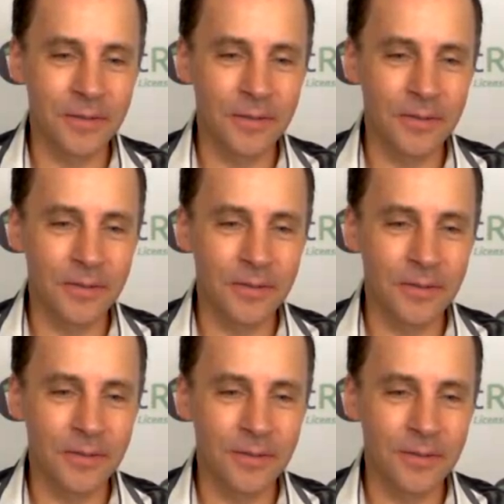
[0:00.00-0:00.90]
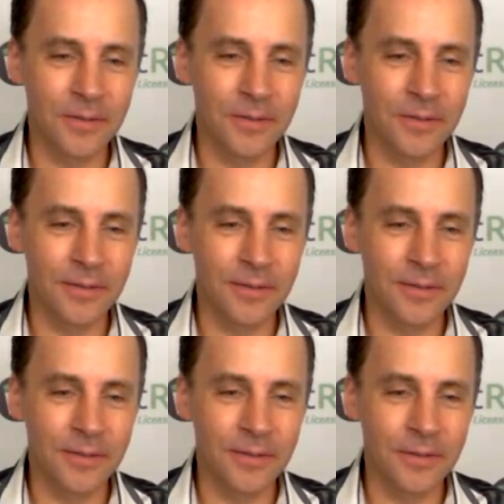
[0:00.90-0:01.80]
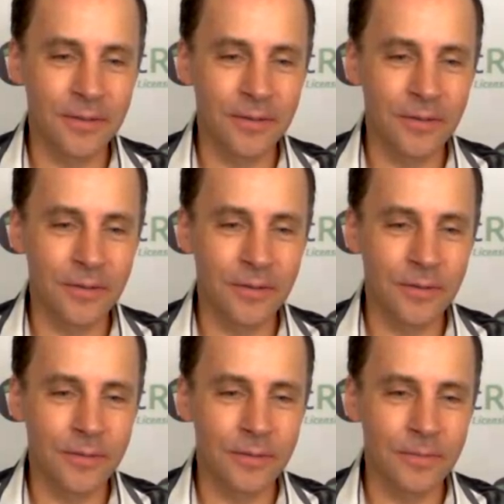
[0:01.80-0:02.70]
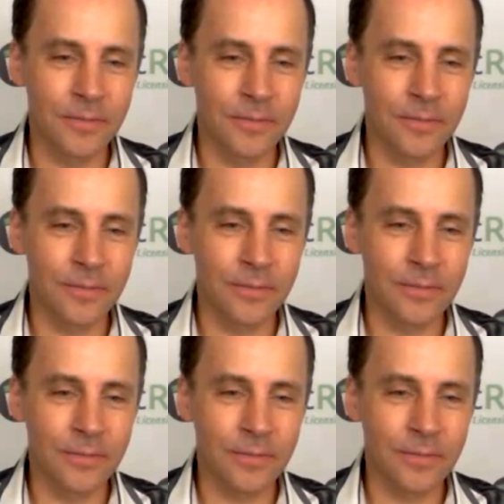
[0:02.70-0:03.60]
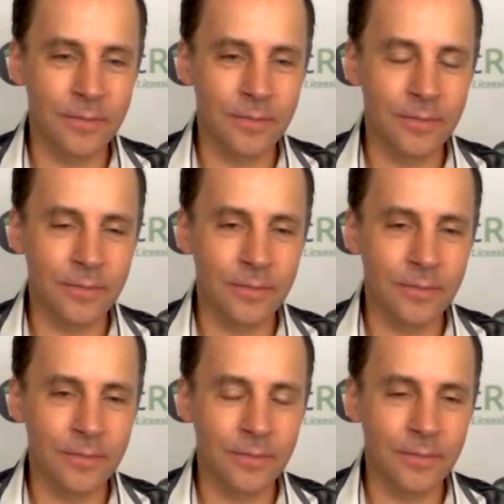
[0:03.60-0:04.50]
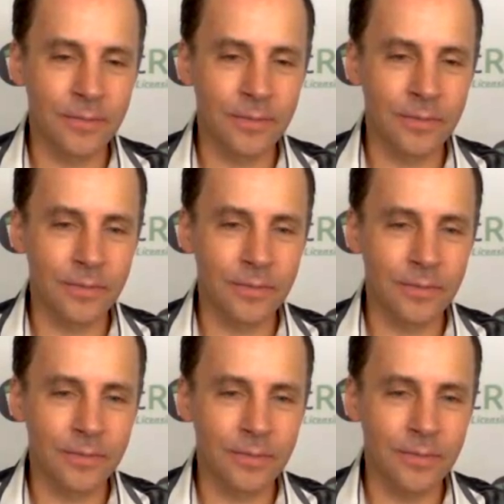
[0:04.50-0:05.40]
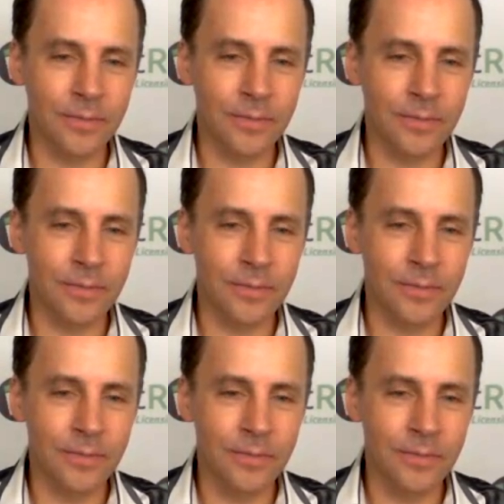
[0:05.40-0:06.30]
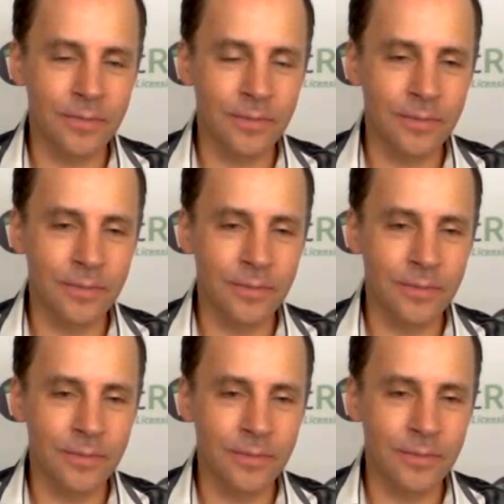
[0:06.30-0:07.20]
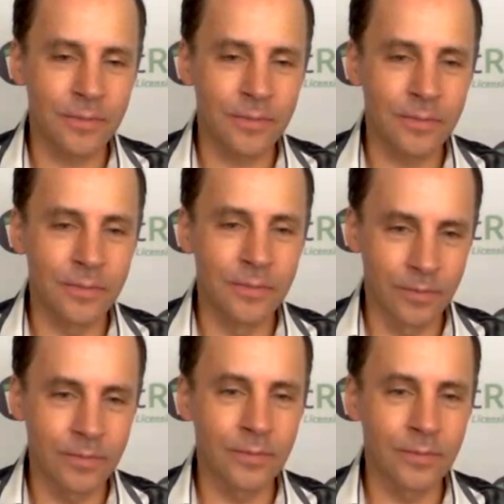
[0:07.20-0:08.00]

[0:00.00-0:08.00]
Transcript: This person isn't speaking.